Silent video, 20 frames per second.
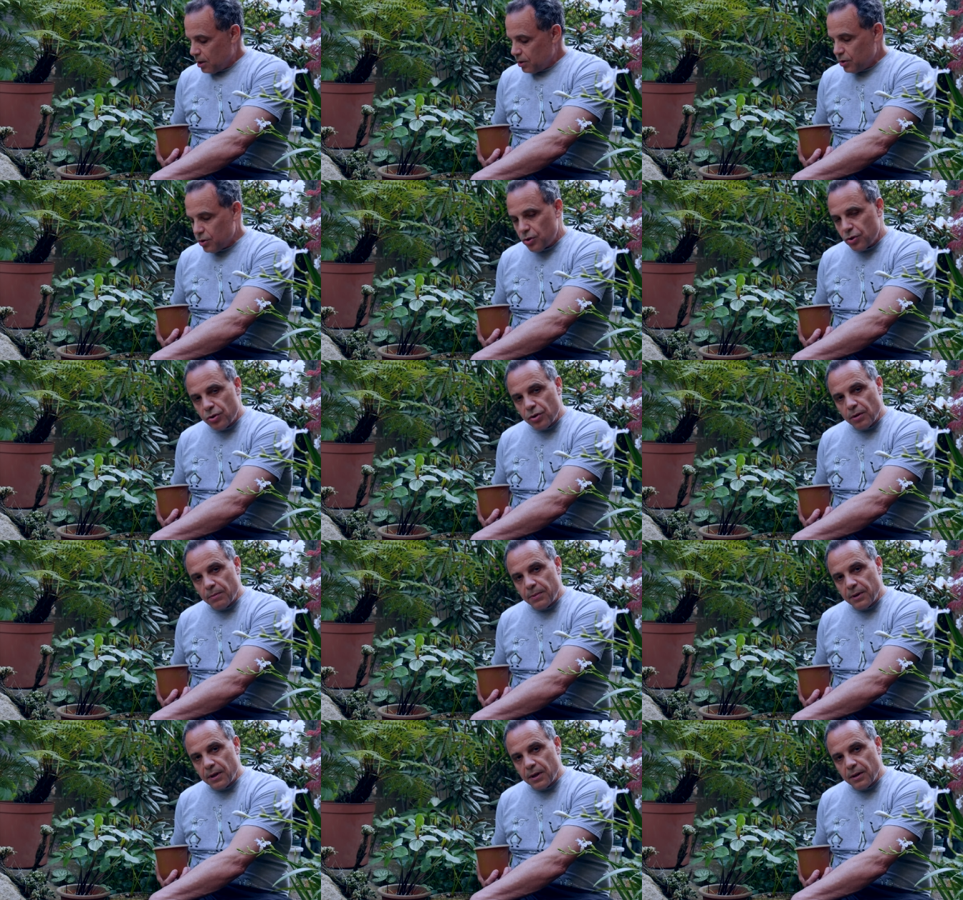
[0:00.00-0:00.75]

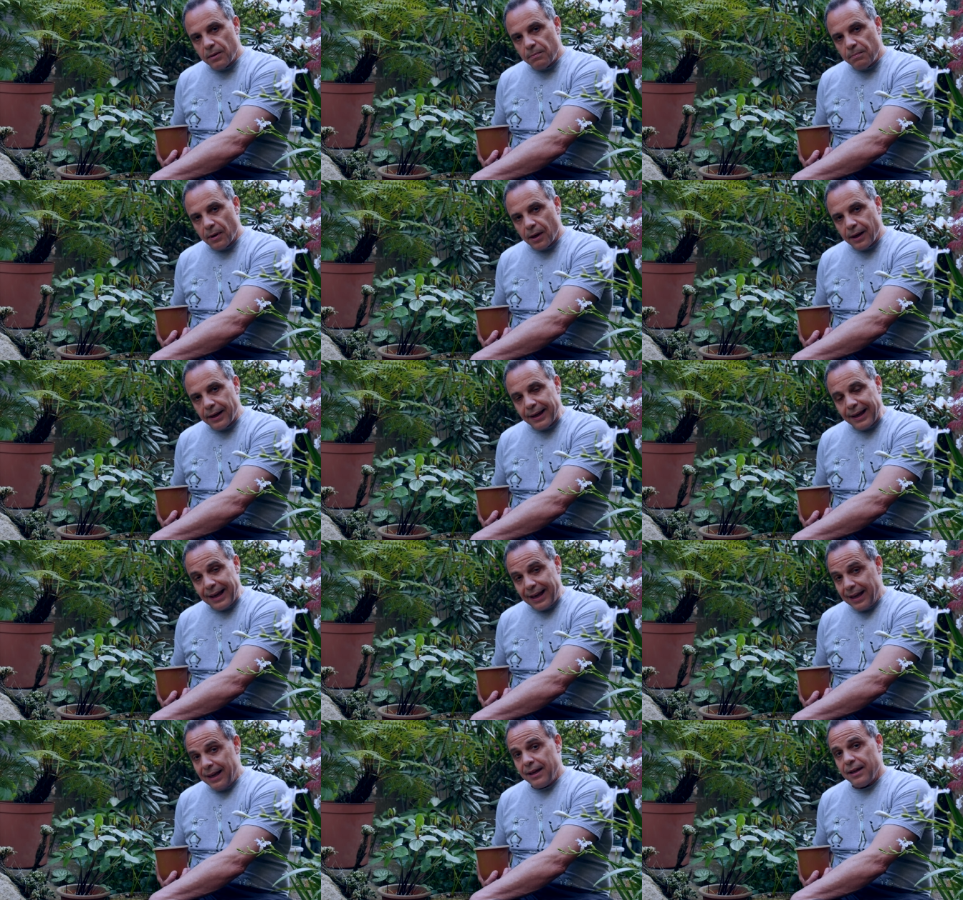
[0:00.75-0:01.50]
distributed by
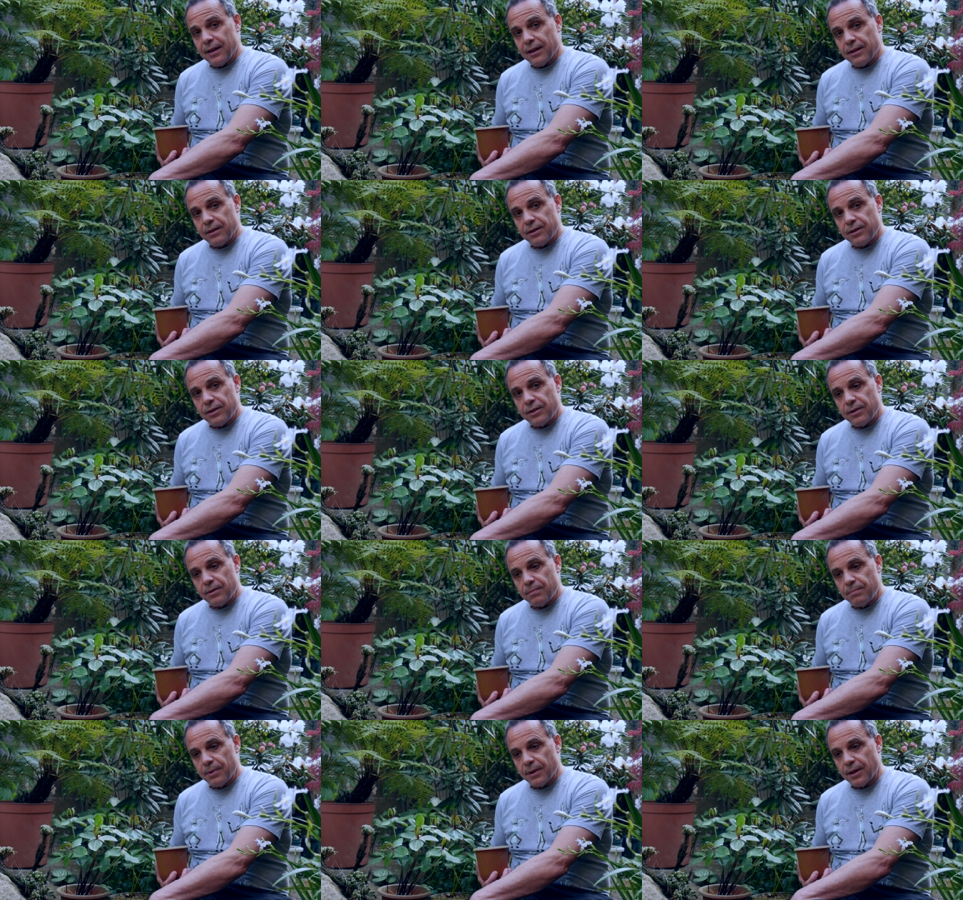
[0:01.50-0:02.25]

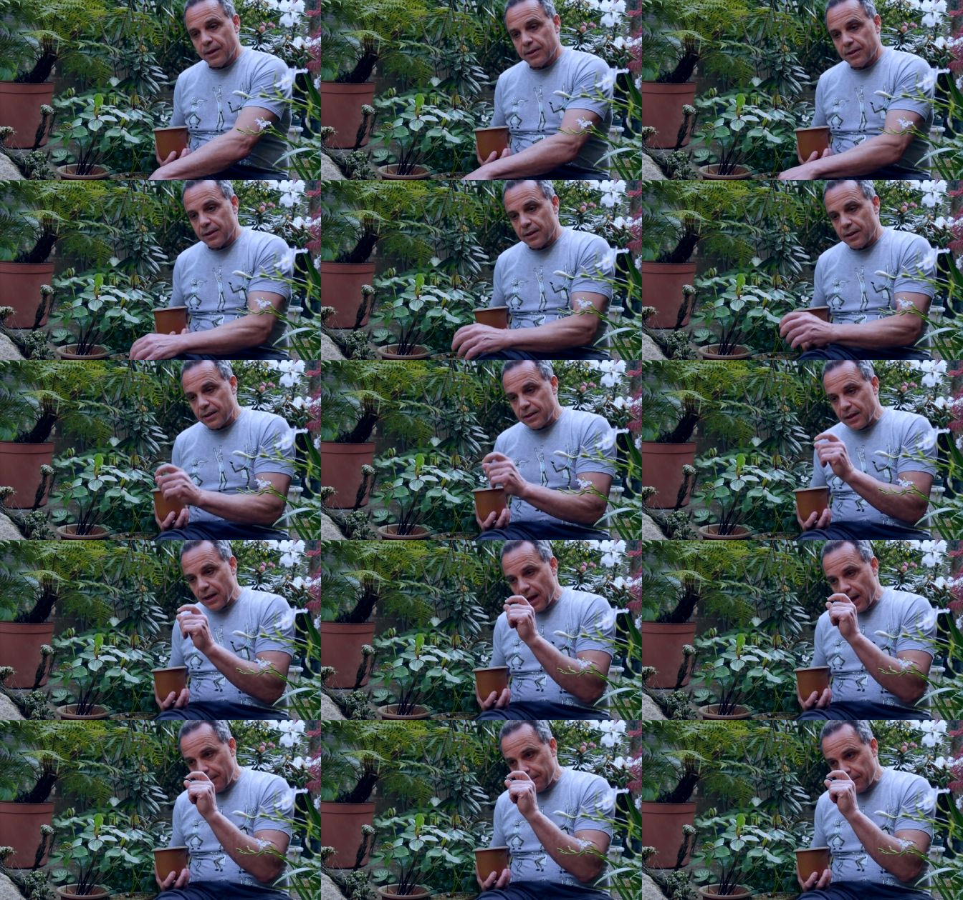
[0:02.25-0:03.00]
ants, because at the
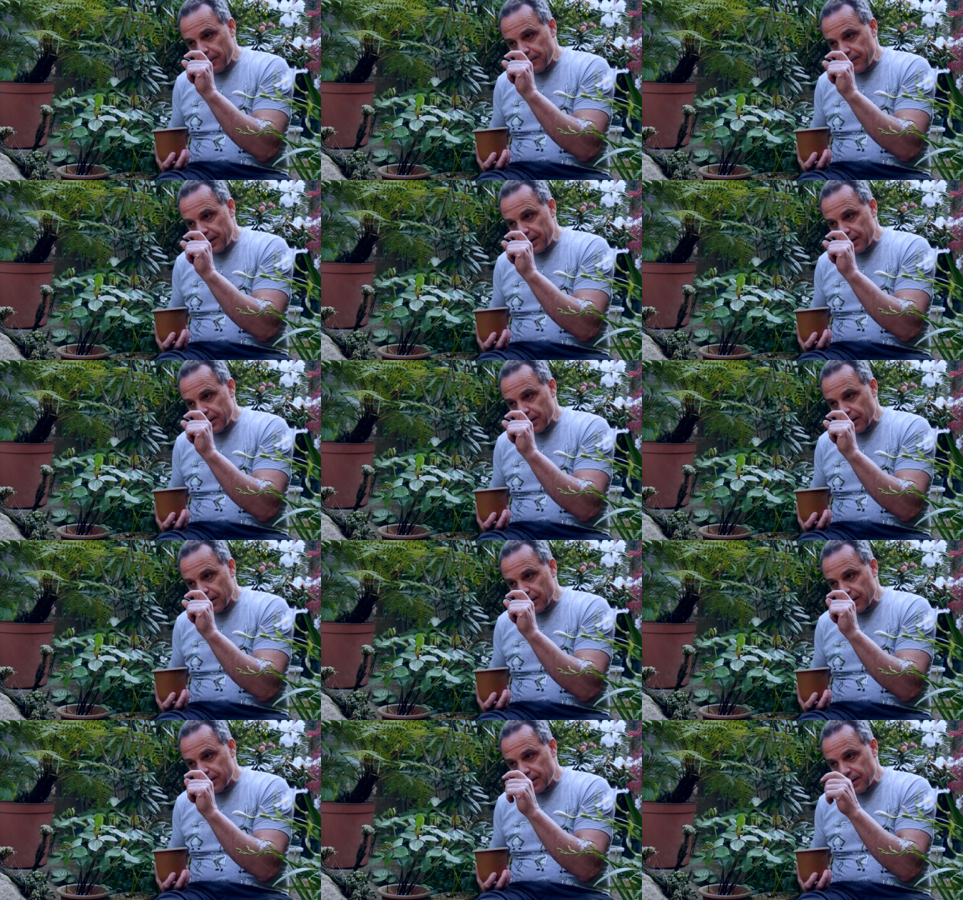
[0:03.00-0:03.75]
top of each
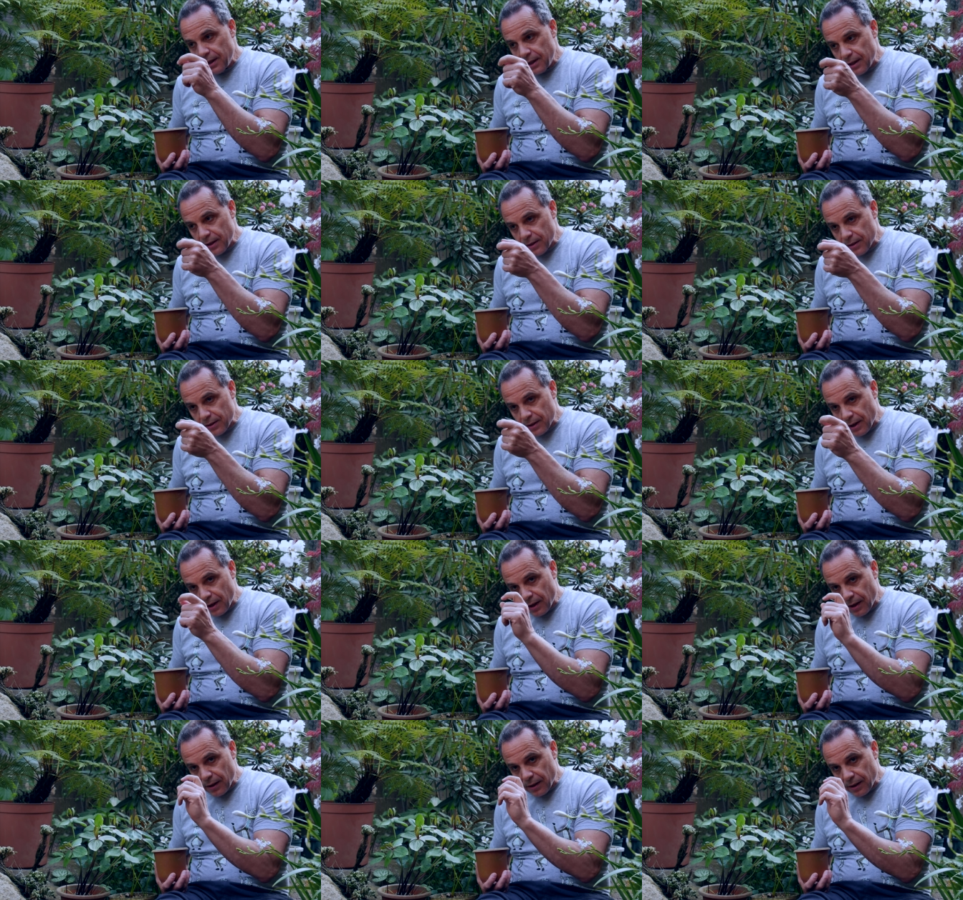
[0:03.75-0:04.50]
little seed there's
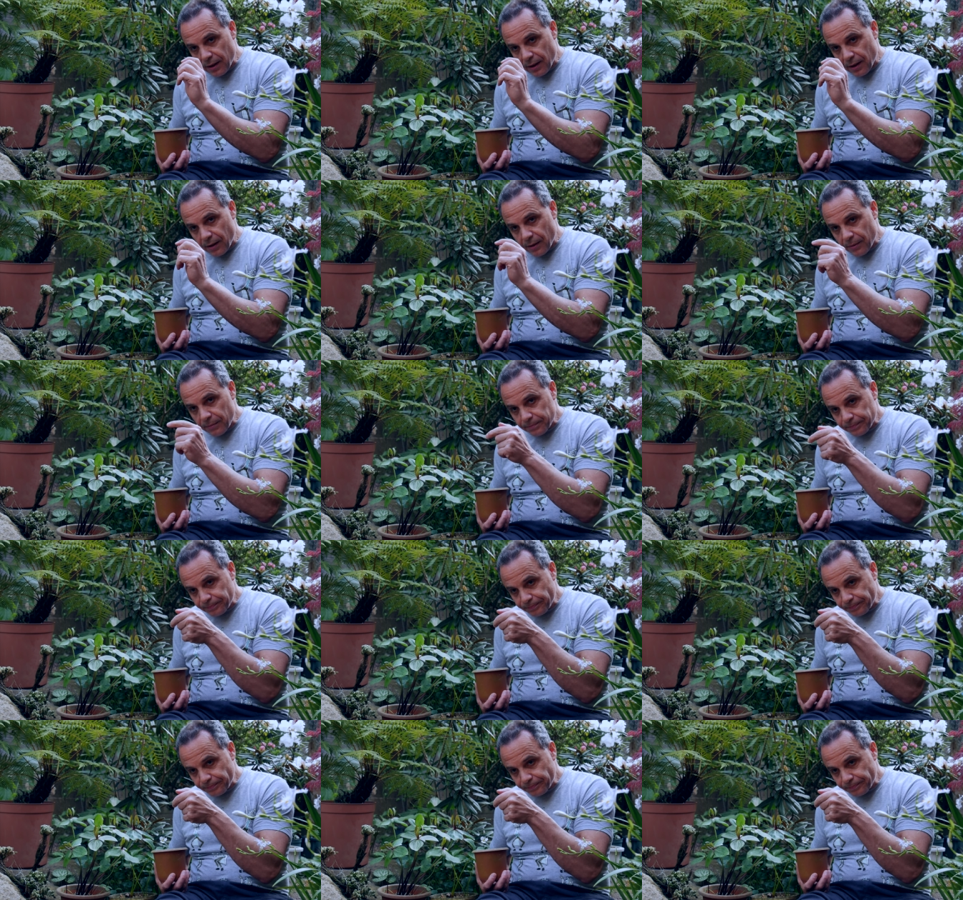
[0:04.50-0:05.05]
like a little,